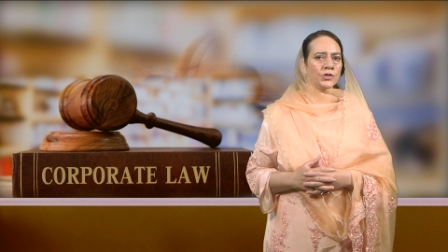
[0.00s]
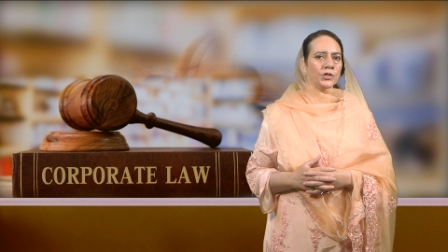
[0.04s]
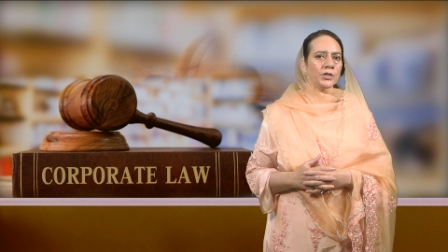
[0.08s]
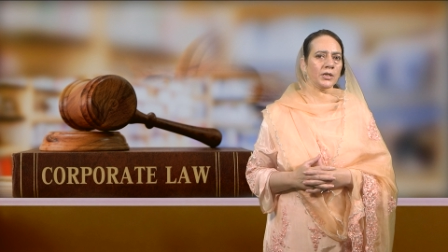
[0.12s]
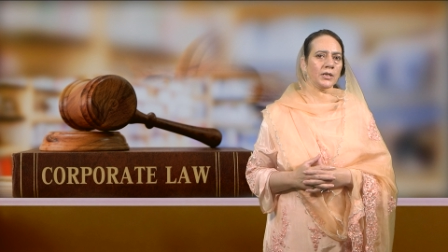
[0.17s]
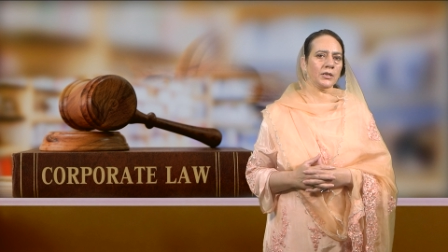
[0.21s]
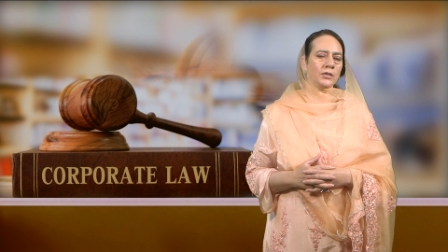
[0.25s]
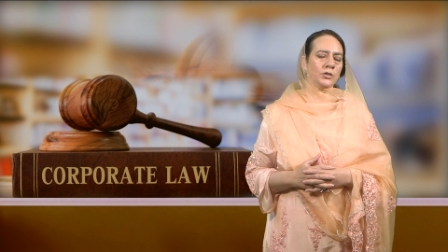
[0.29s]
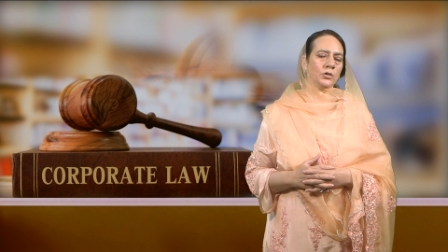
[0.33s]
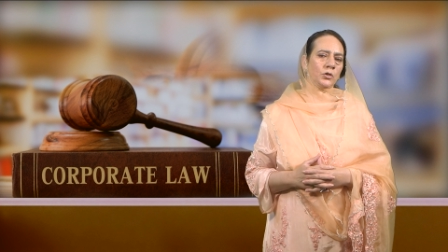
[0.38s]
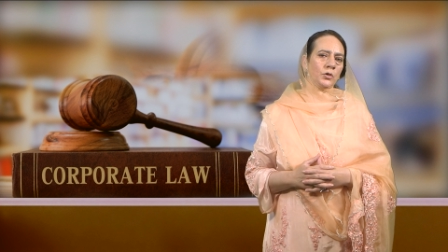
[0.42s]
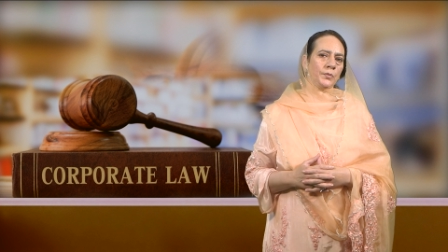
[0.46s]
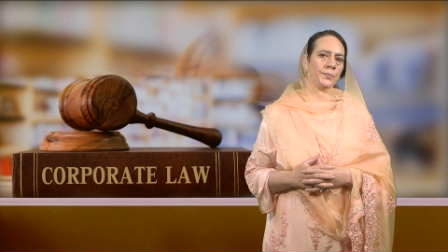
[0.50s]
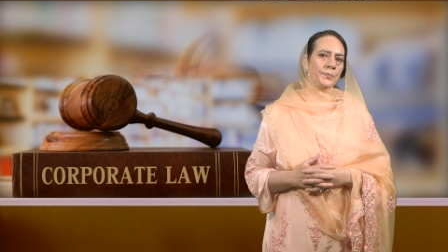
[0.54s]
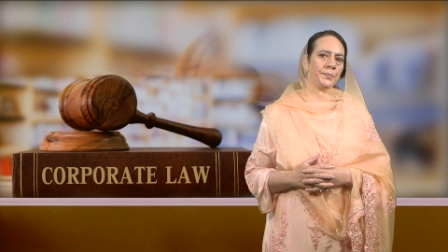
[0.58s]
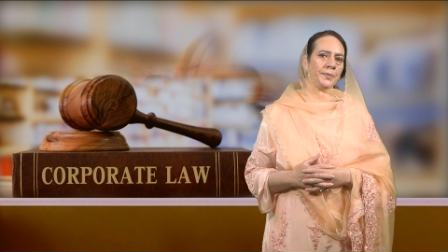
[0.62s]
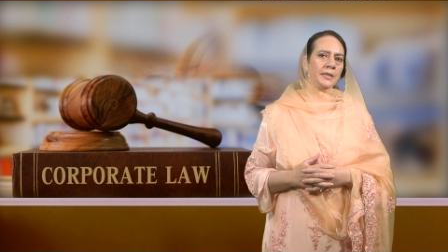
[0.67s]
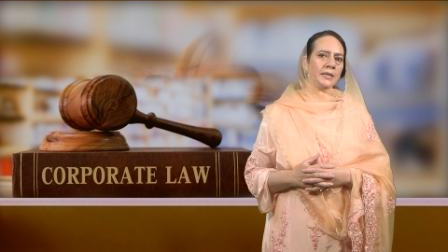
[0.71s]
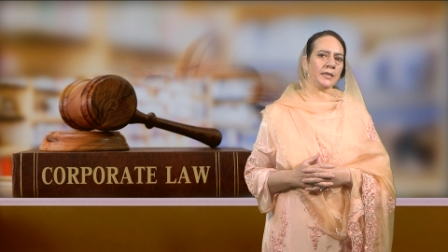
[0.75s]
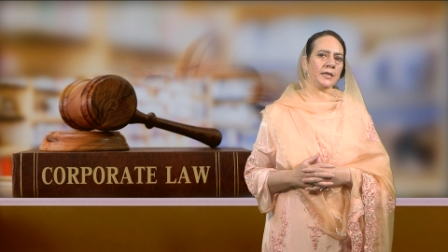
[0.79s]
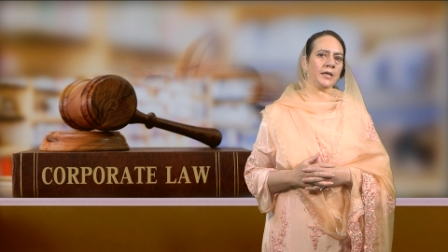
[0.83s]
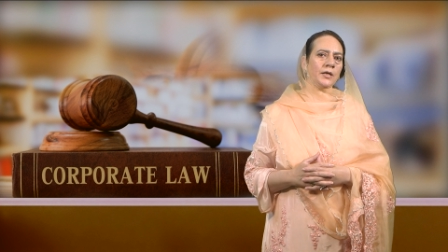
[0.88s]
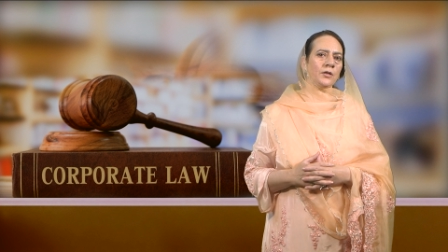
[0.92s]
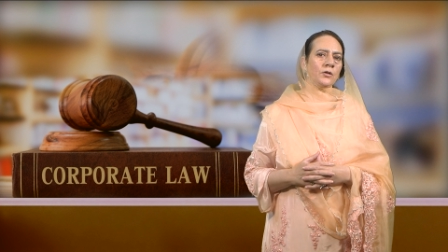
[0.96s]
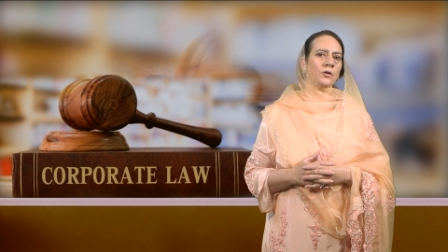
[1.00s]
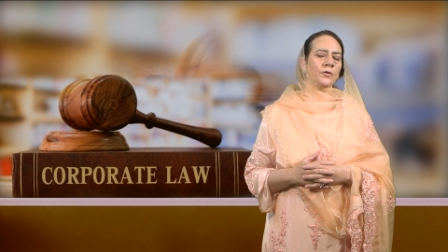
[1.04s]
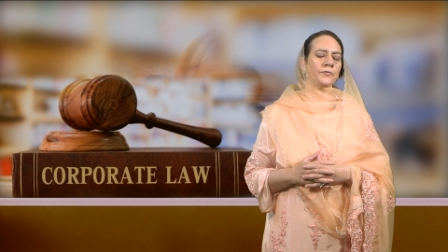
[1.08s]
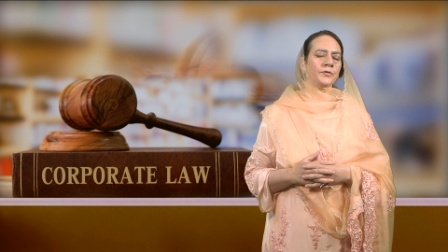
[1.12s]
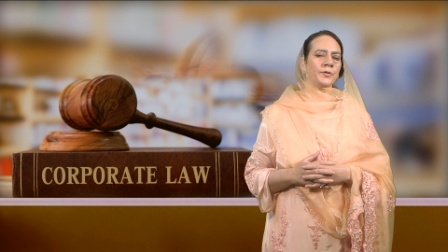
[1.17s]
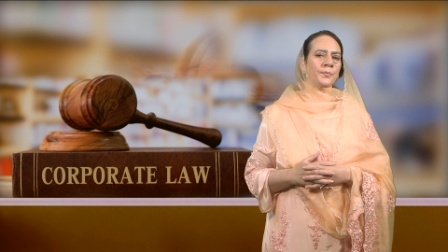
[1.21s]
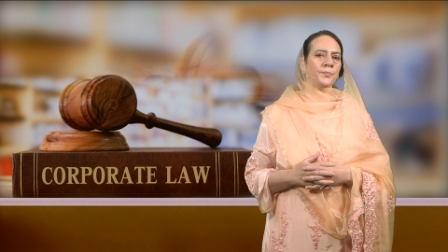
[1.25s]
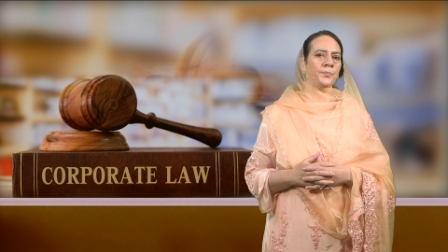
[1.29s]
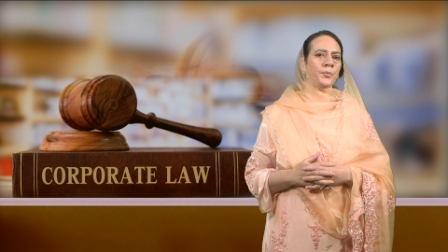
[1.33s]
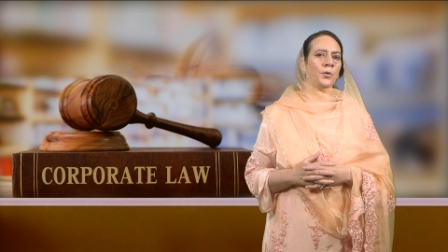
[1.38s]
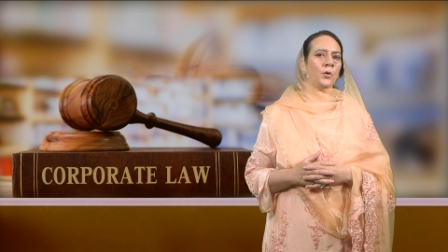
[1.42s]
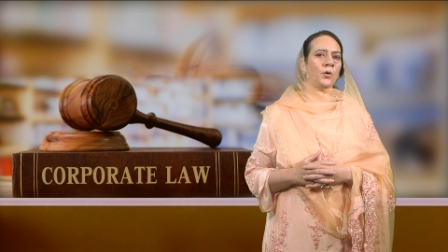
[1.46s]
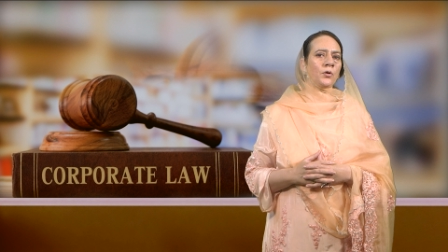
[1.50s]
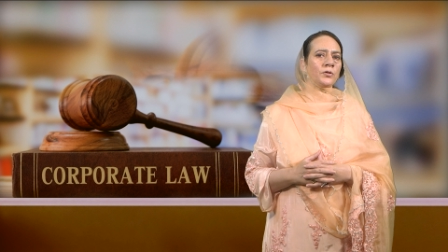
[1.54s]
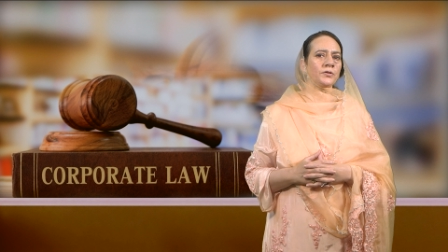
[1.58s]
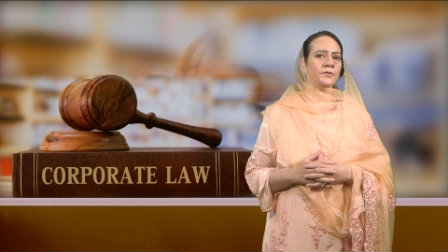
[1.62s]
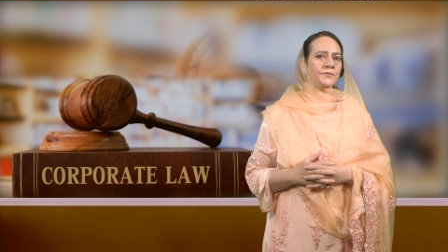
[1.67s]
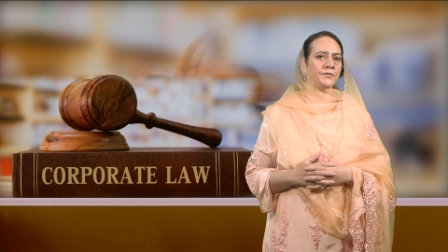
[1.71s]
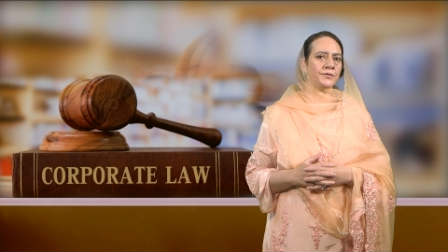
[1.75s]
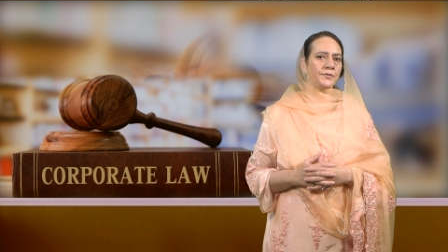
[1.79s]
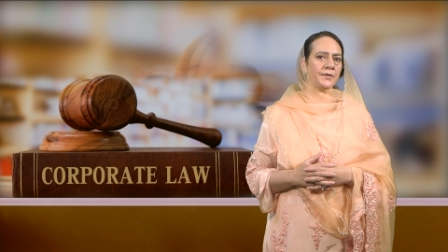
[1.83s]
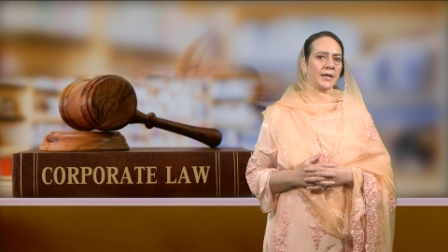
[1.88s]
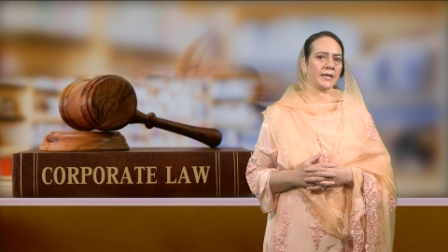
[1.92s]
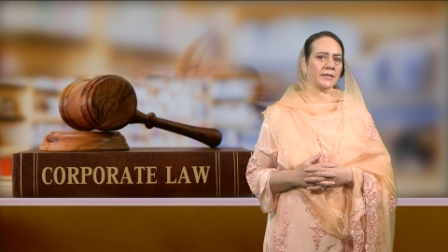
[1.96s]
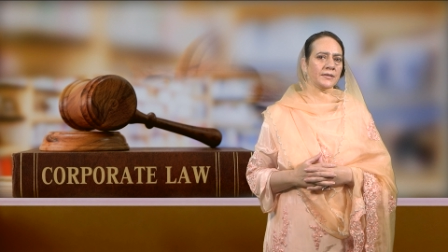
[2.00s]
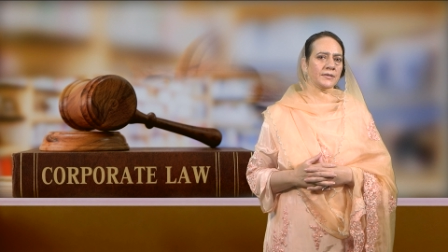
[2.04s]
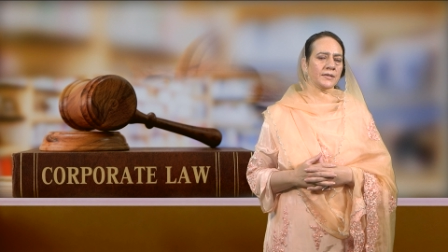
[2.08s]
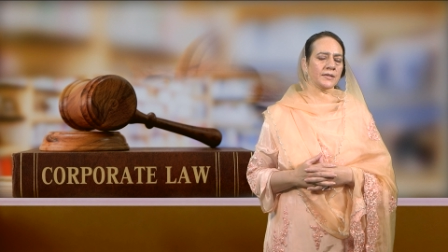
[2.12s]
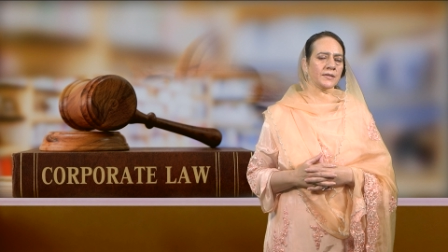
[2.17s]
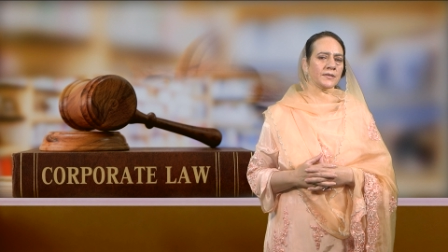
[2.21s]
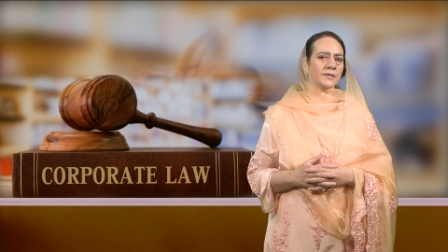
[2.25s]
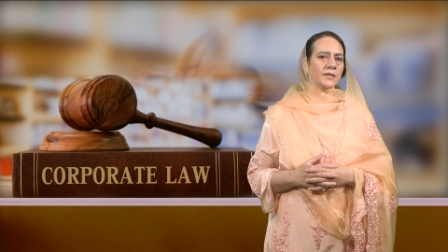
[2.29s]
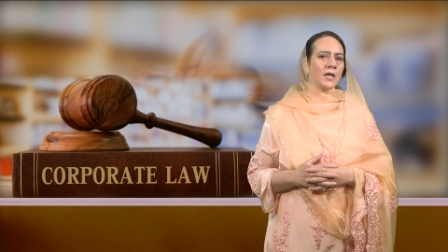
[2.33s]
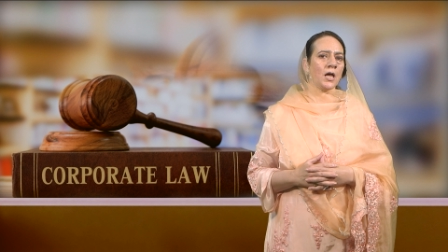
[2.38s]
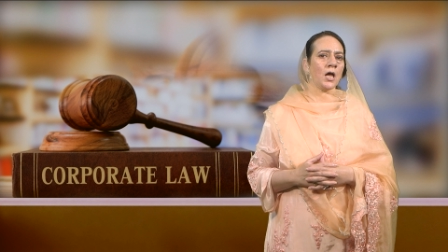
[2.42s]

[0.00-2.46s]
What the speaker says: in the opinion of the board of directors,